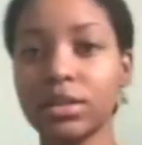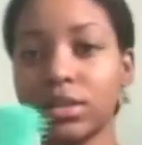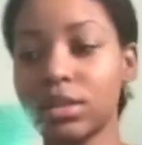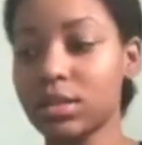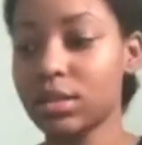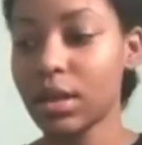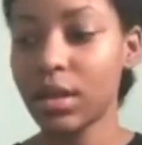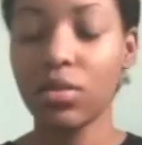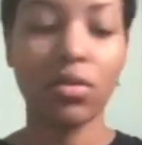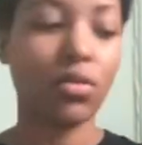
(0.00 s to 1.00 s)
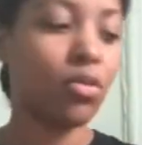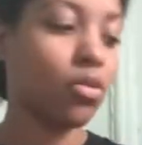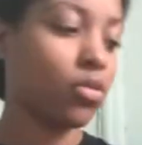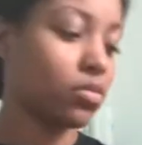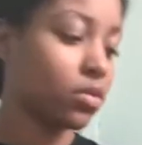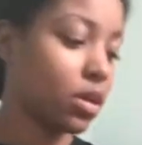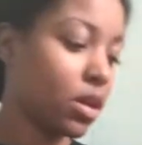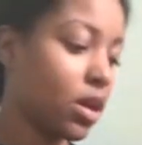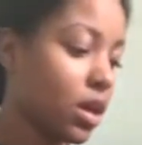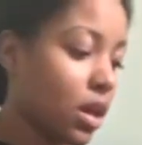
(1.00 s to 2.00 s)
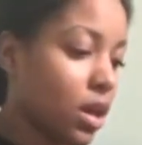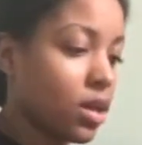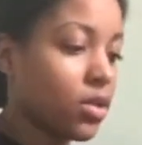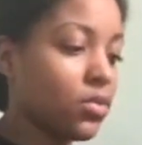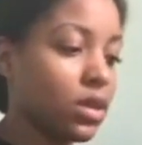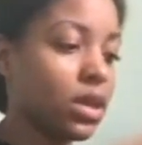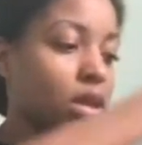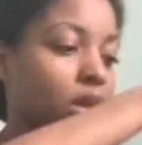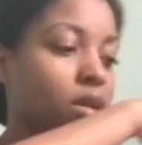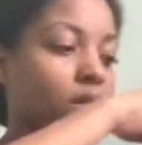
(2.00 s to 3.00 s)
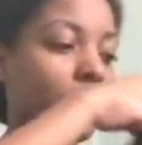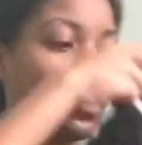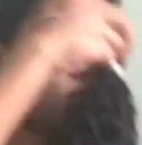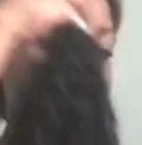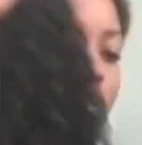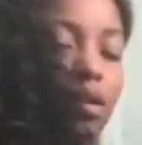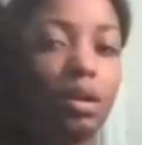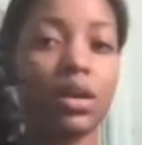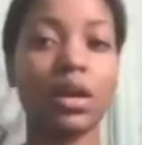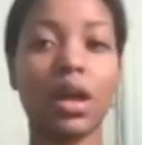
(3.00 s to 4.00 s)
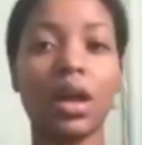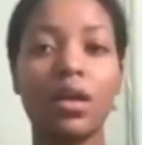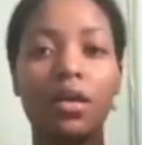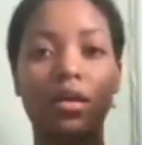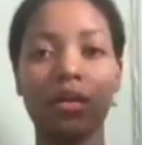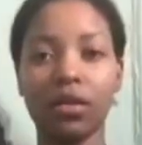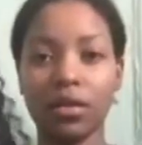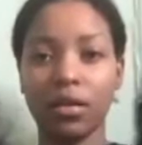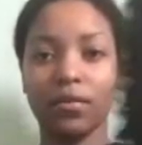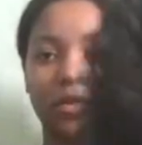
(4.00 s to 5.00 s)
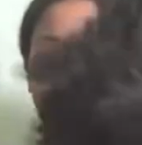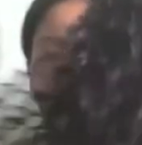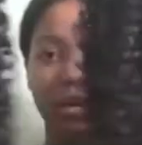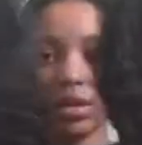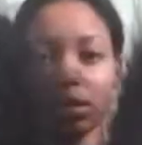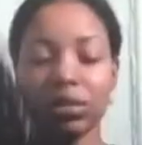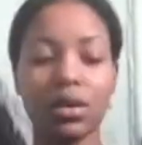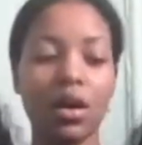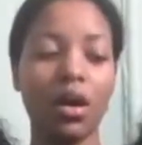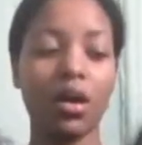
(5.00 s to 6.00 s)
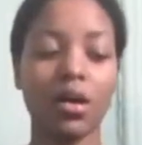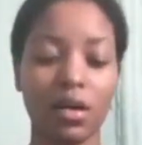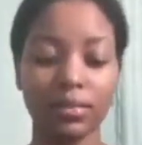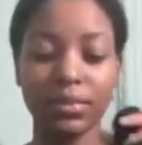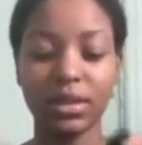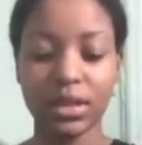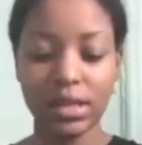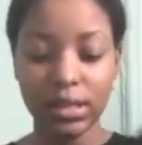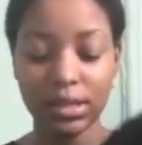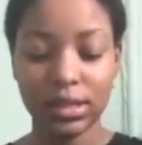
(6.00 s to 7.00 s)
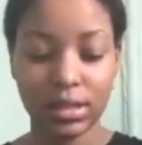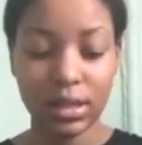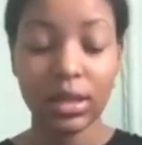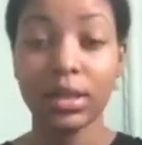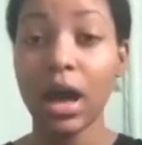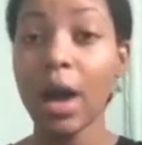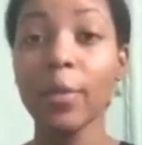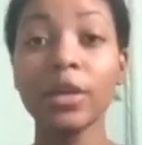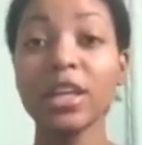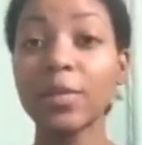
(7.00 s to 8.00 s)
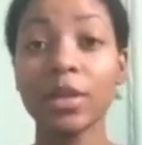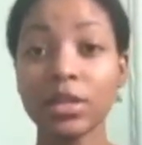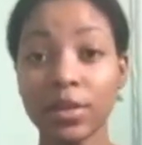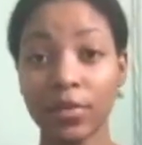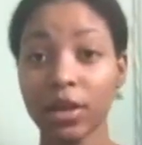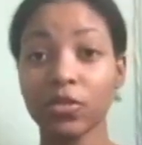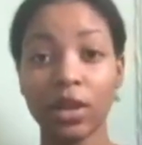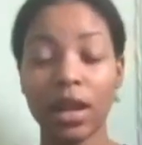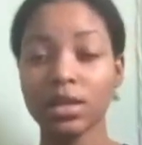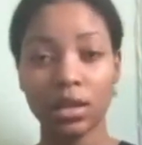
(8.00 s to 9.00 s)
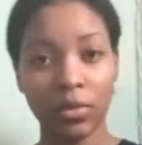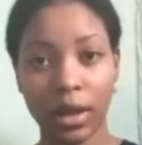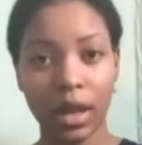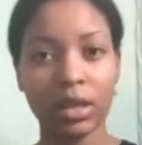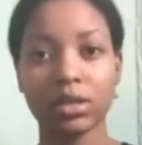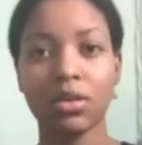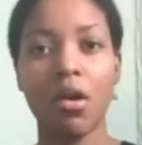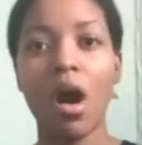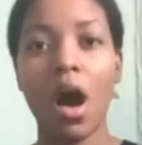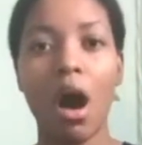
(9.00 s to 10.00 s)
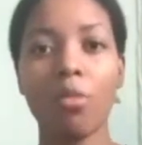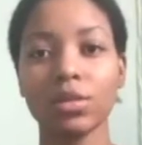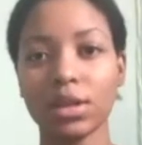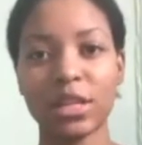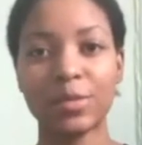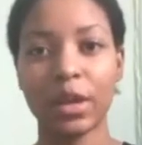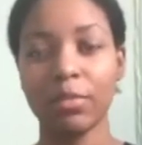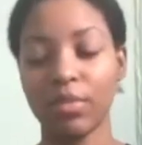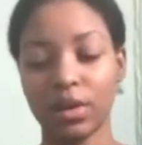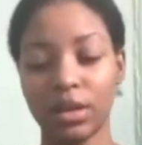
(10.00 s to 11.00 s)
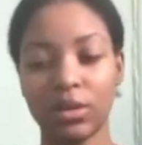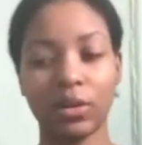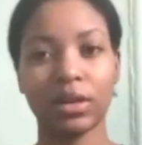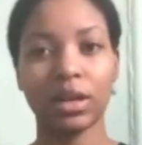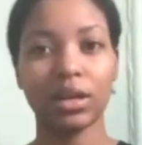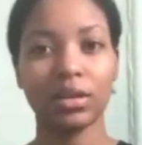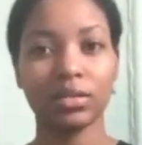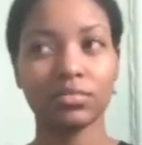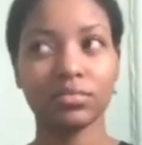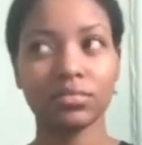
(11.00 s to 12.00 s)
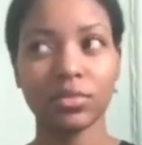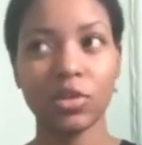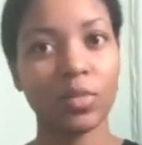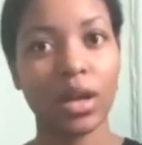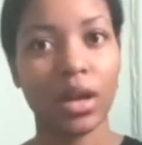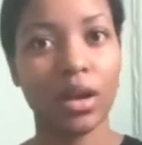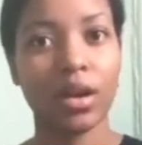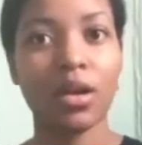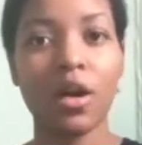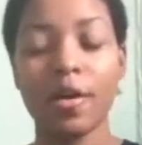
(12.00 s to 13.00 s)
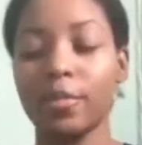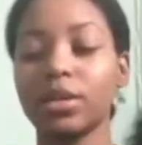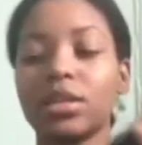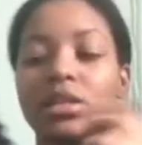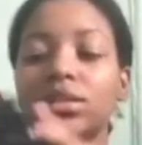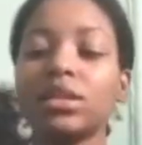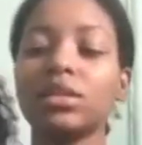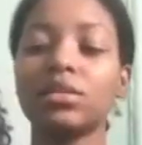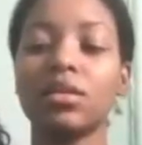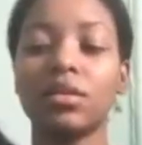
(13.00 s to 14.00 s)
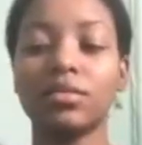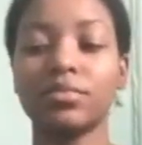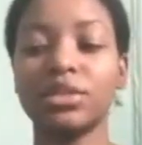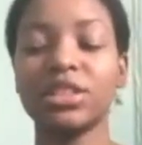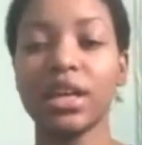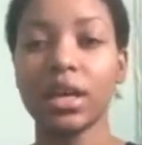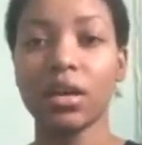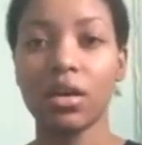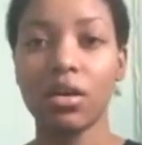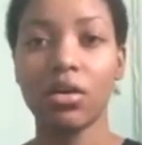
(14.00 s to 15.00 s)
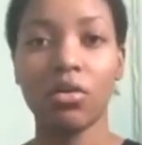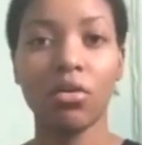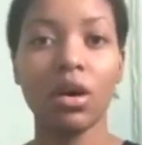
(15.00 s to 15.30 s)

to detangle, and you need hair, of course. I'm only keeping this in for like 3 days anyway, so I wasn't gonna spend money on like human hair. But this is Shake and Go.